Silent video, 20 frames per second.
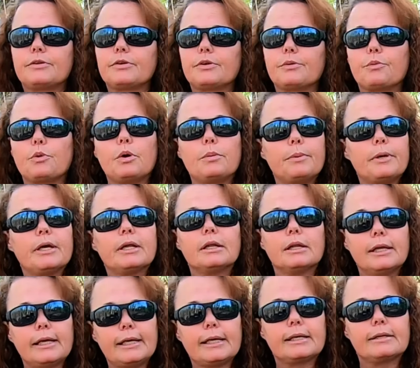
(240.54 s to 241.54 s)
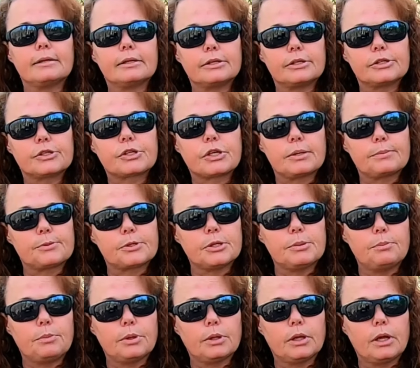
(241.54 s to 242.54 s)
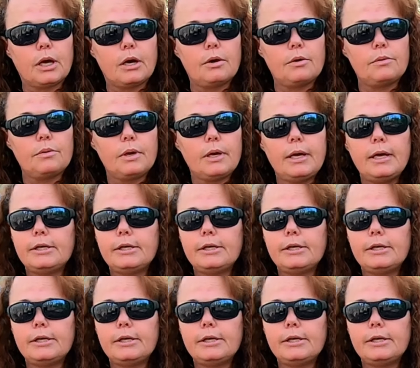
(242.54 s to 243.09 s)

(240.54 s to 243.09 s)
there will be a link in the description below.